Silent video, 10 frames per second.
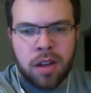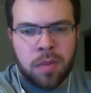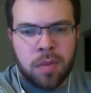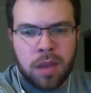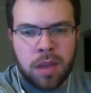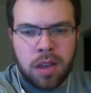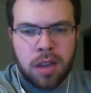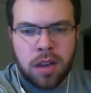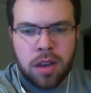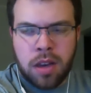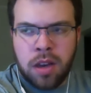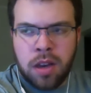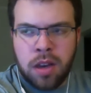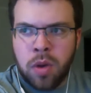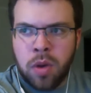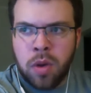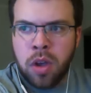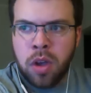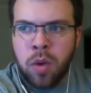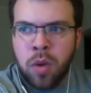It, you know,
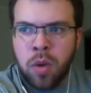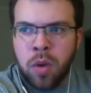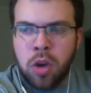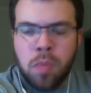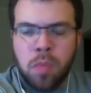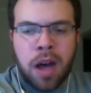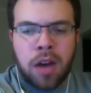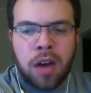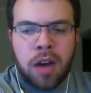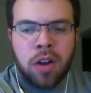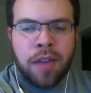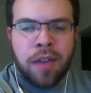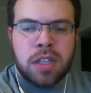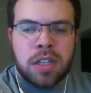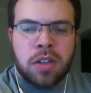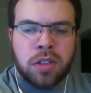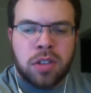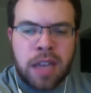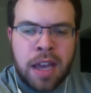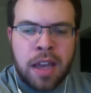when you model every single
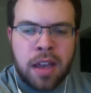day